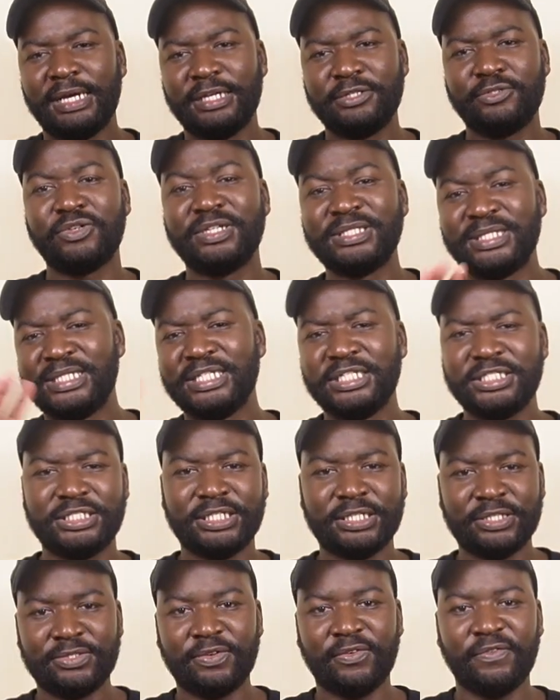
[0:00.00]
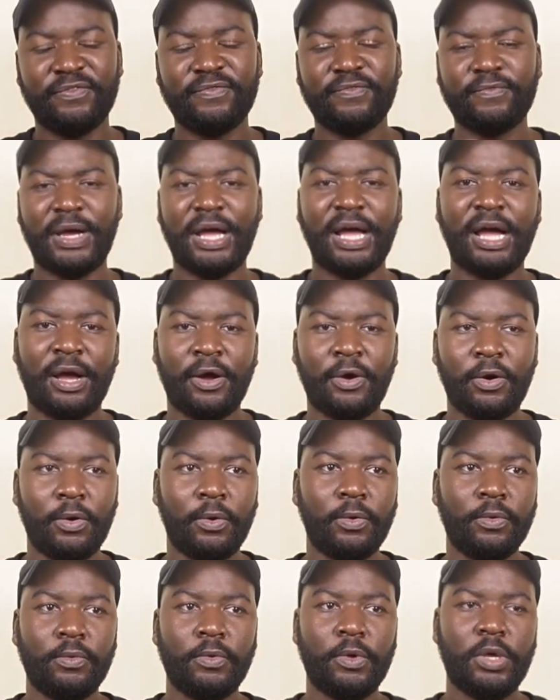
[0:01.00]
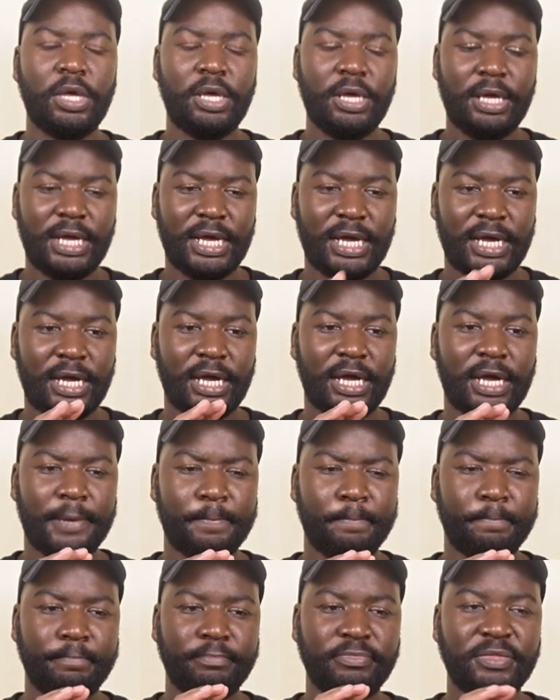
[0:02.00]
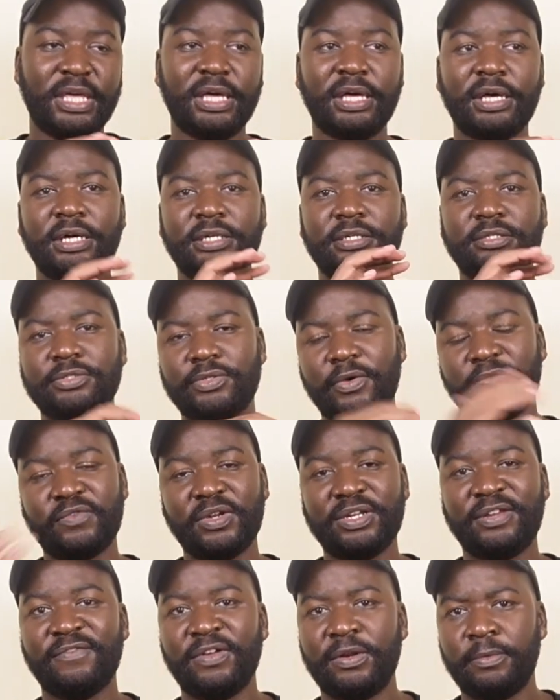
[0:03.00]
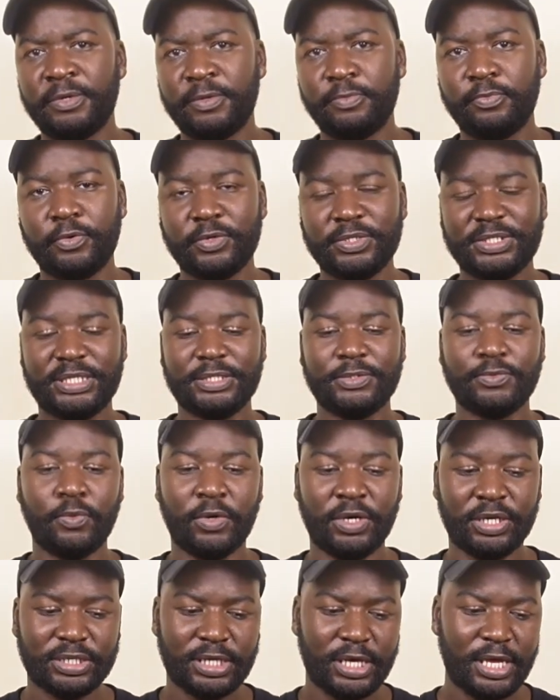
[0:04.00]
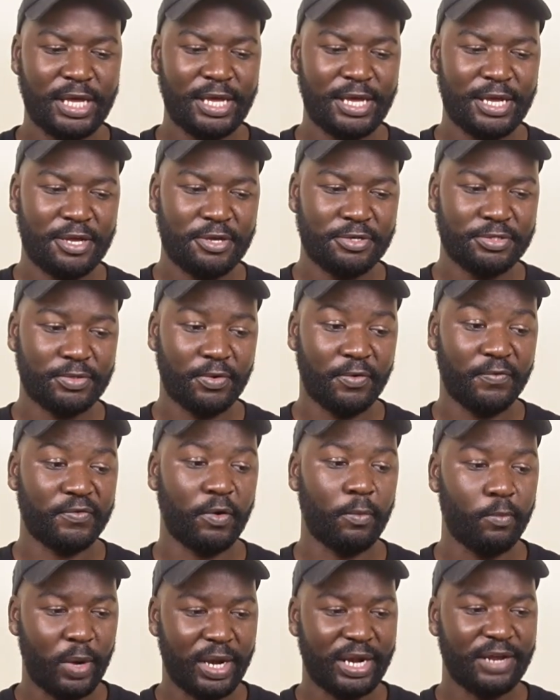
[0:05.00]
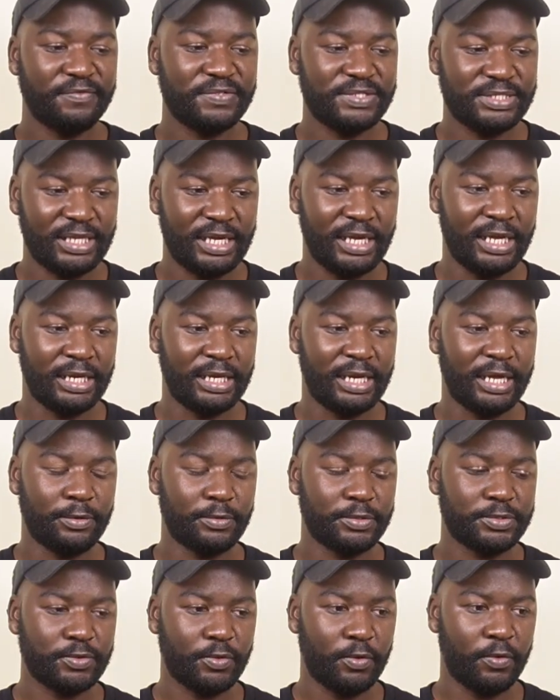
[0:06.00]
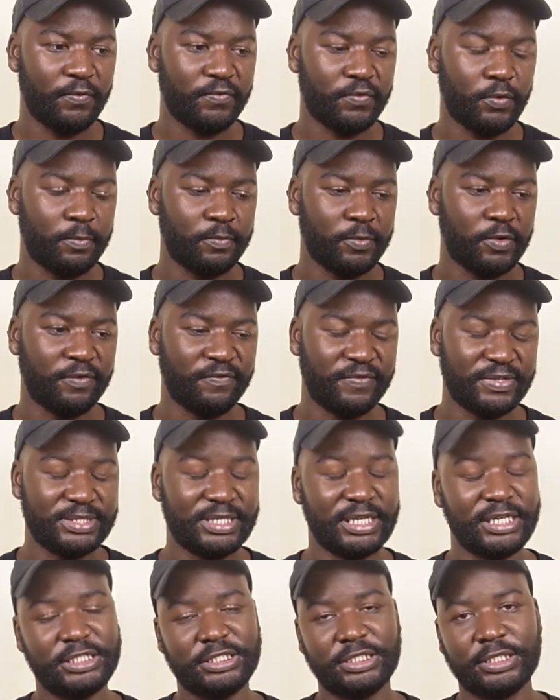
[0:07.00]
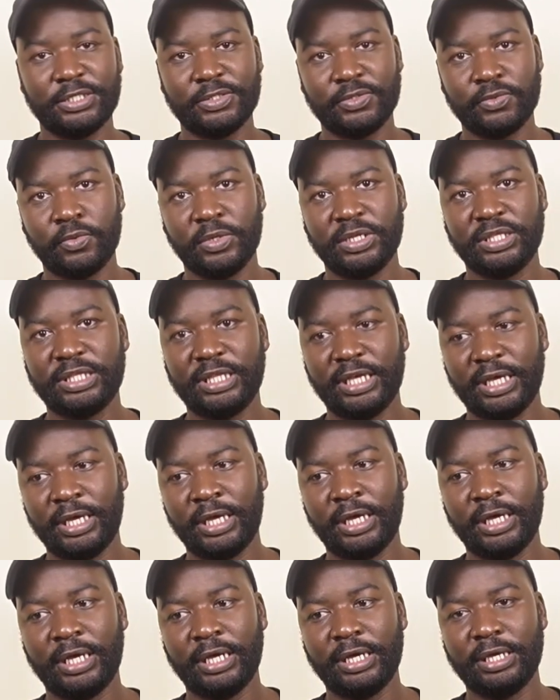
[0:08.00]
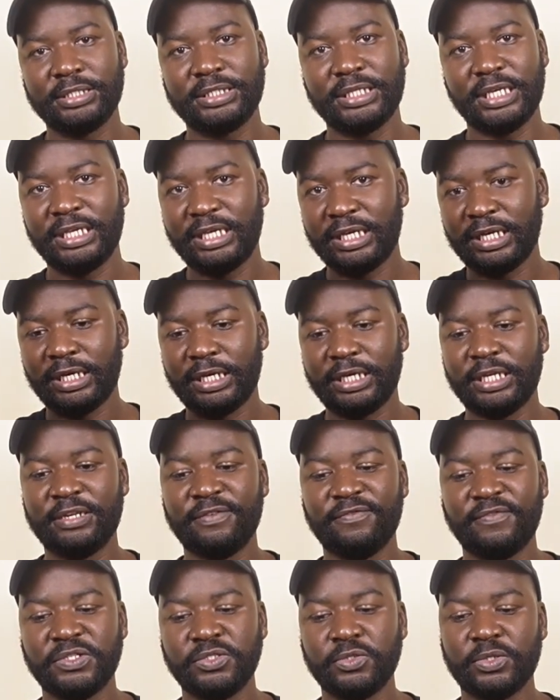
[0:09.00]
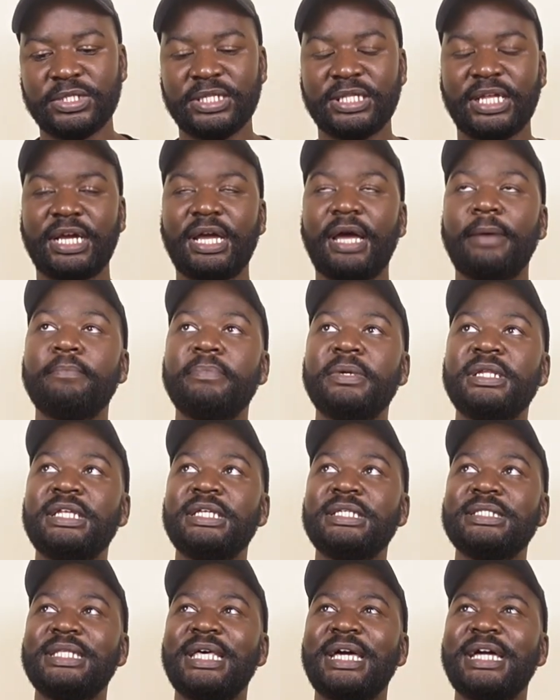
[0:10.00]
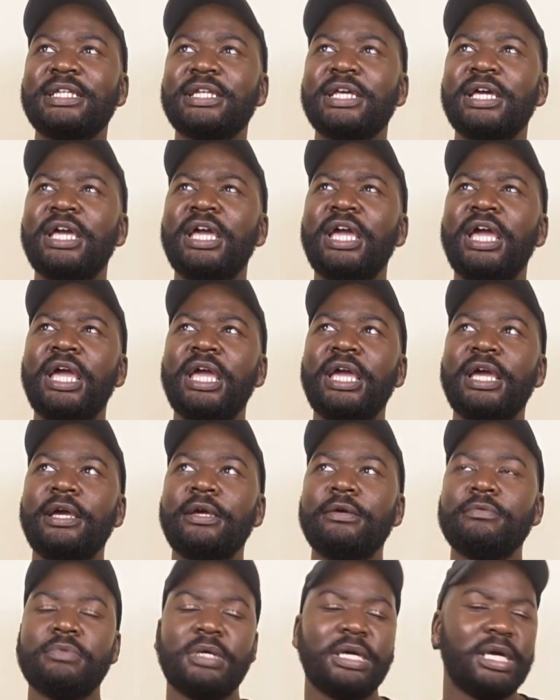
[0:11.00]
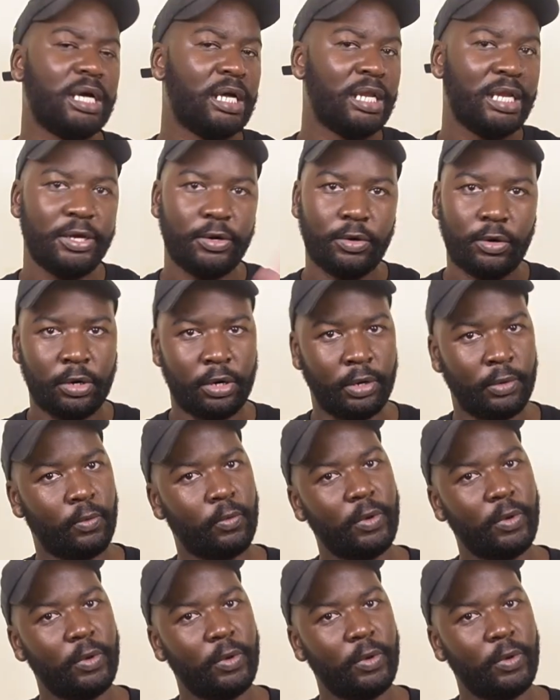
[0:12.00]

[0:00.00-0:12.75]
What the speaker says: transitions of how the software development process worked. So from what I've seen and also from conversations with senior individuals in the companies, that early on,